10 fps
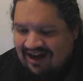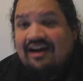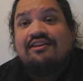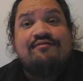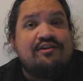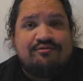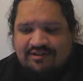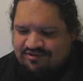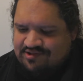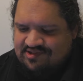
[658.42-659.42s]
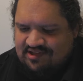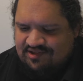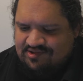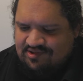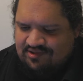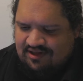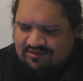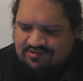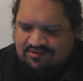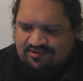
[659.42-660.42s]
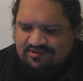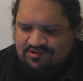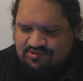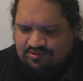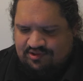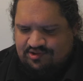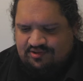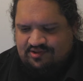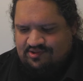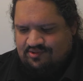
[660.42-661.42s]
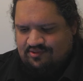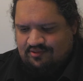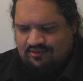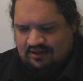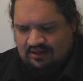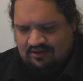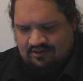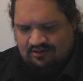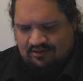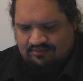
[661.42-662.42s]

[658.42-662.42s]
And if you don't want transitions, you can also just switch this to here.